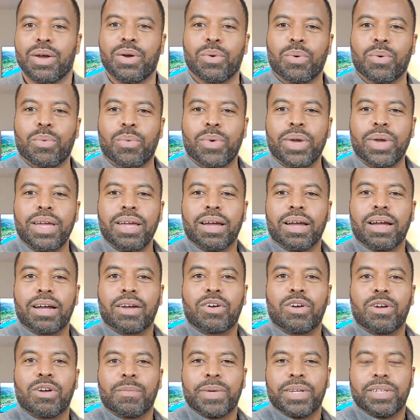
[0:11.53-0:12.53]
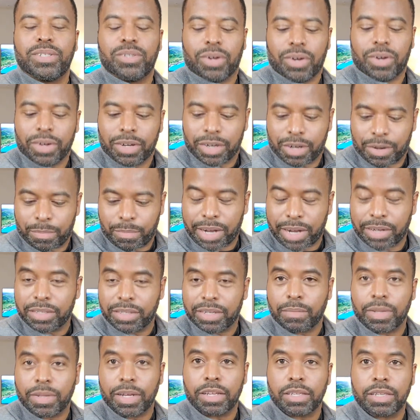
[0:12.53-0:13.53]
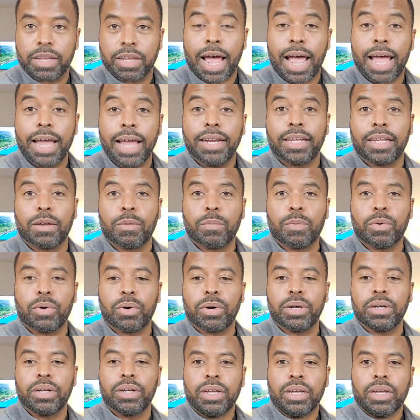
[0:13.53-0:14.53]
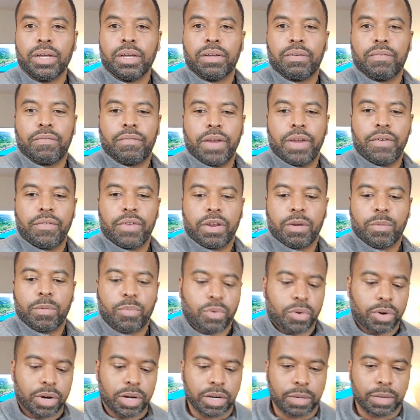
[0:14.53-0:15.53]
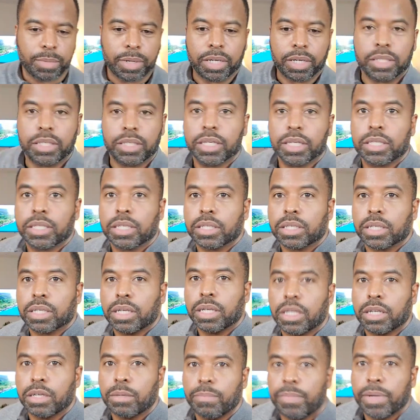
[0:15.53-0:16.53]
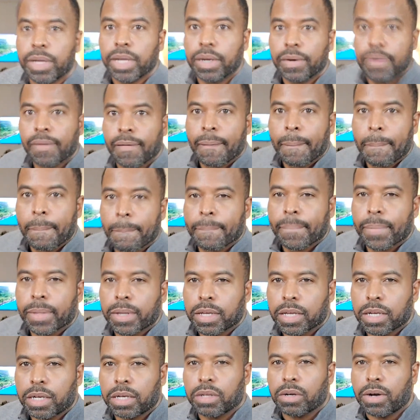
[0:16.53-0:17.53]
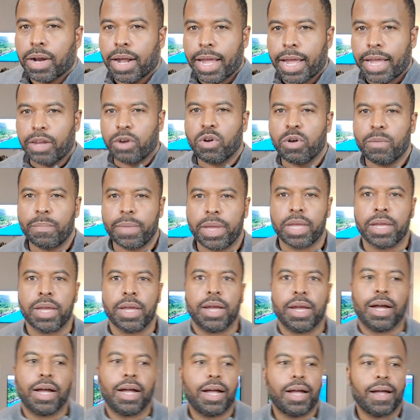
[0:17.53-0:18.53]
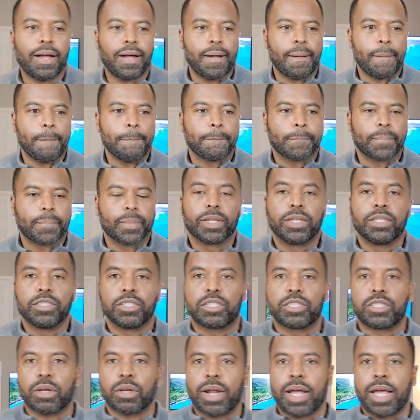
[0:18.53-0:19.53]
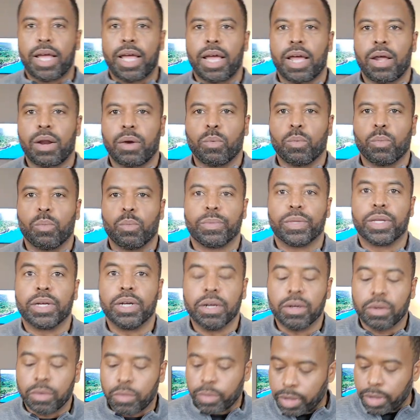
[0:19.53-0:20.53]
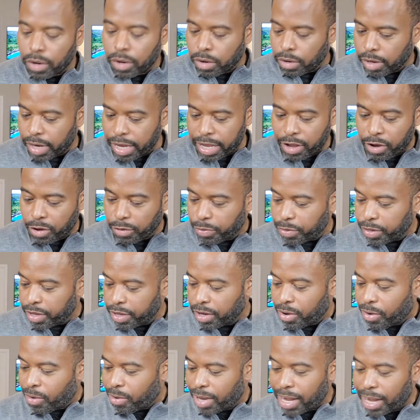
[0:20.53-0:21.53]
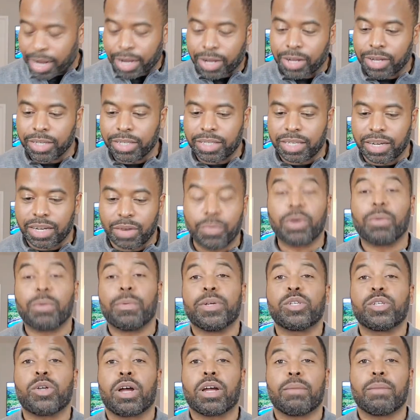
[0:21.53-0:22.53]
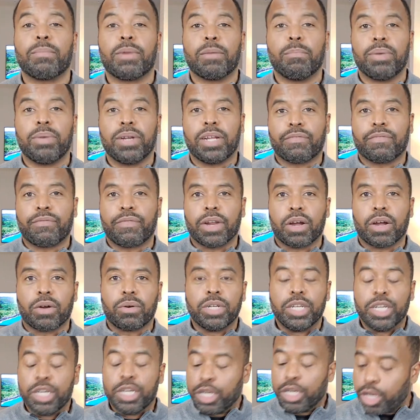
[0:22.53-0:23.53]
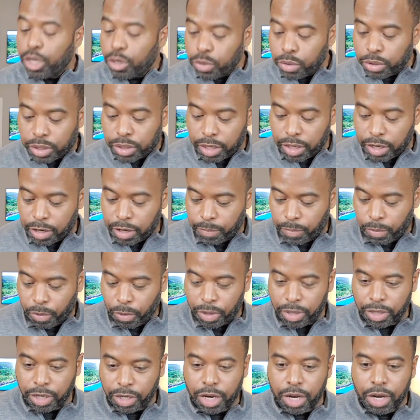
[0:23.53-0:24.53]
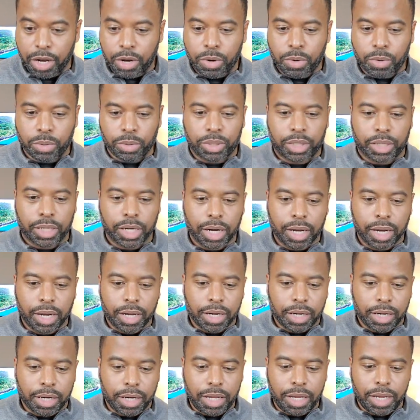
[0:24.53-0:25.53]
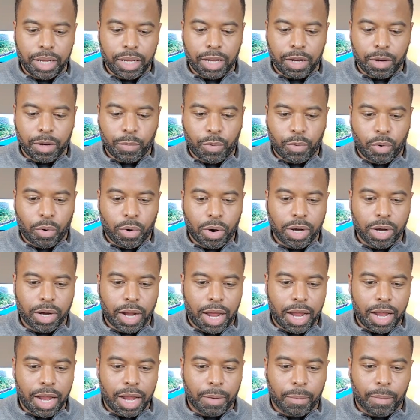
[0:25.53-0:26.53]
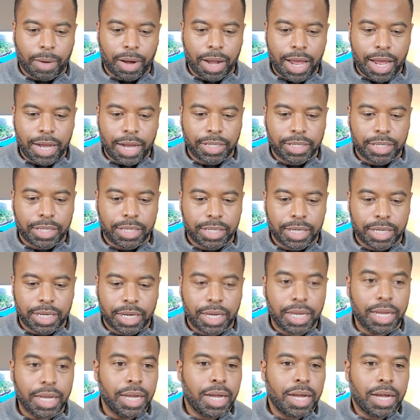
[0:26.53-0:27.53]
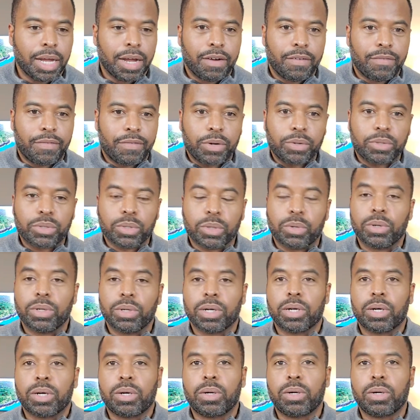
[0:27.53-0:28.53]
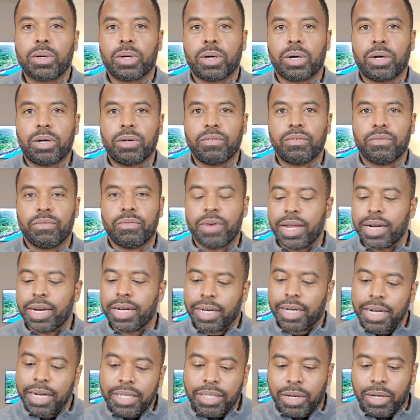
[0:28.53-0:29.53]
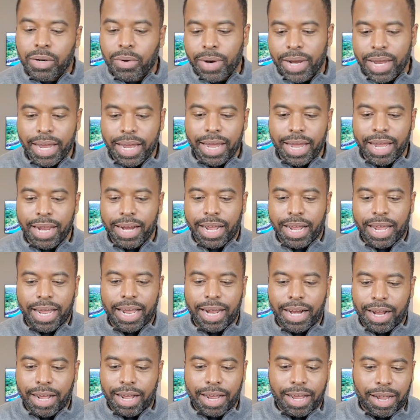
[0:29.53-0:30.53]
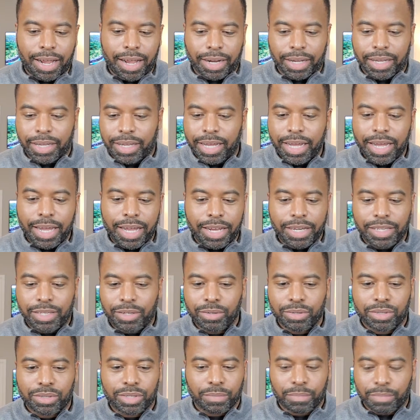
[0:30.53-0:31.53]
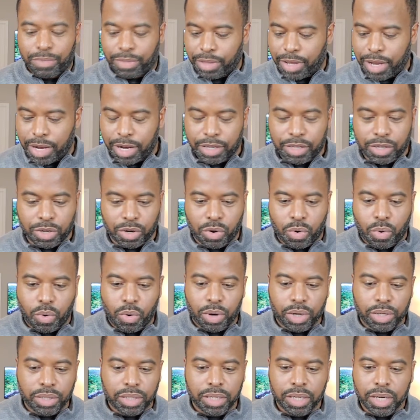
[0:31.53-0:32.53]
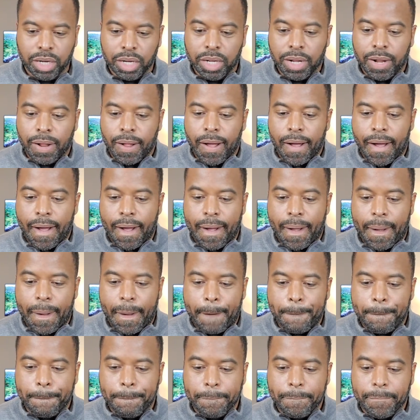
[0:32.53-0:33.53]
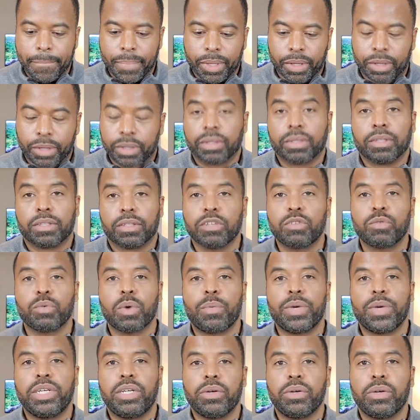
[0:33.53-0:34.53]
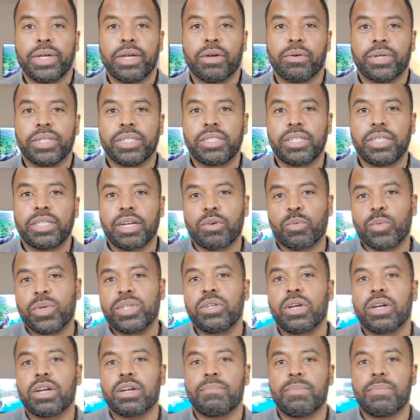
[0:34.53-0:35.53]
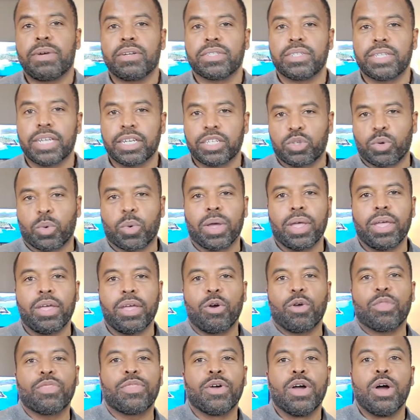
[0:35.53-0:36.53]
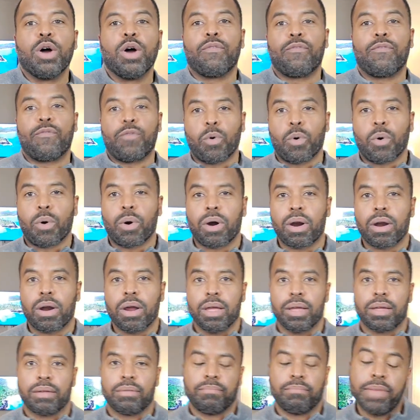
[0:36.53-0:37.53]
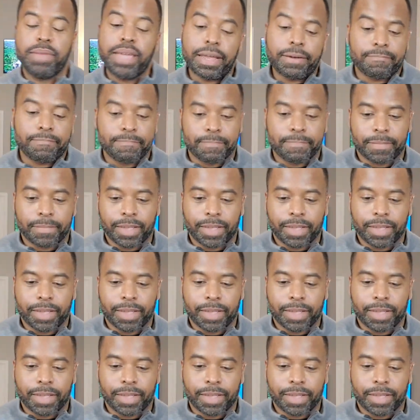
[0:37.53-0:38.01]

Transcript: we are going to be talking about something that's highly important, very important. Let me adjust this a little bit, get a little height on me, um, so that you know we're all healthy and all that good stuff. We're going to be talking about blood flow. Hugely important. Hugely important. I am glad to see folks on the call already. Let's go ahead and uh, get into some things. Of course, um, this is what we do here on this channel. We talk about sexual health for men.